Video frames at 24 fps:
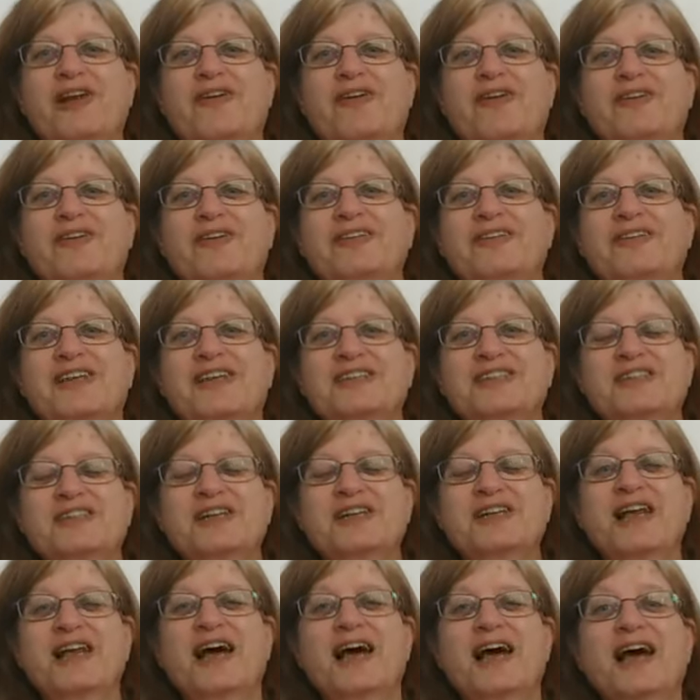long
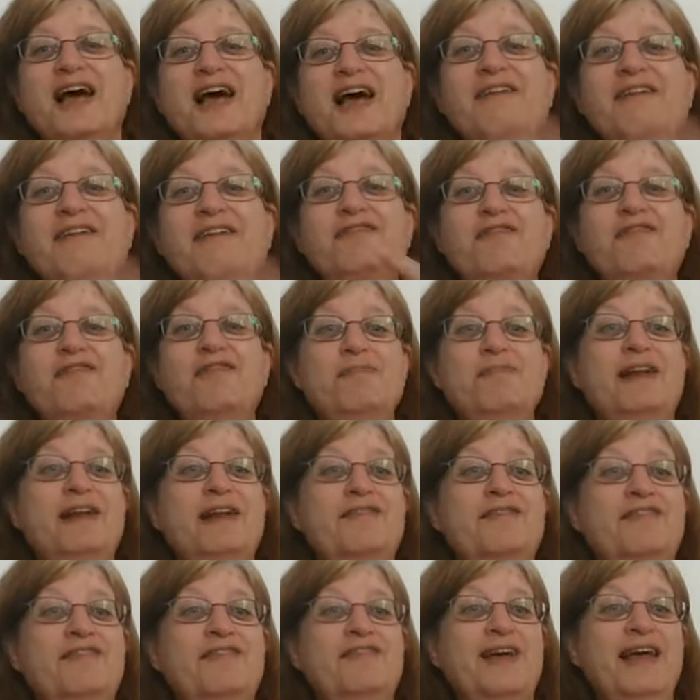session. Loved every
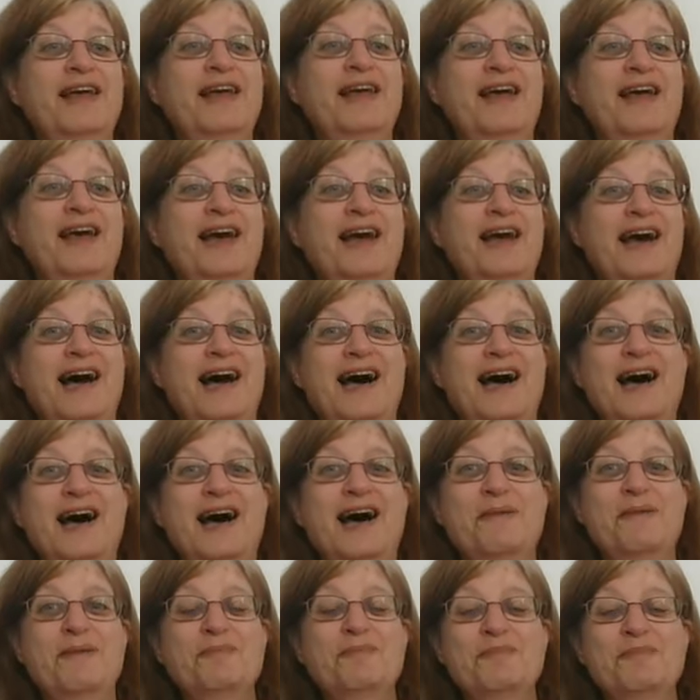minute of it.
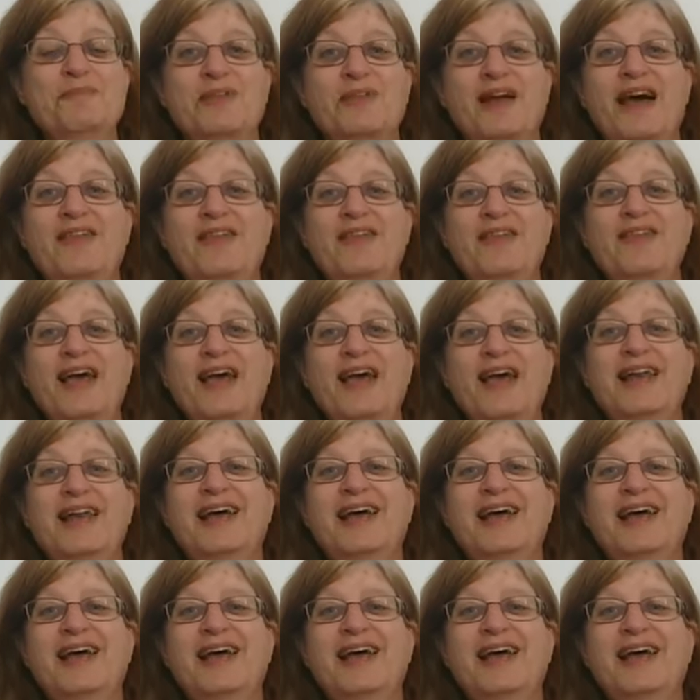Um, and then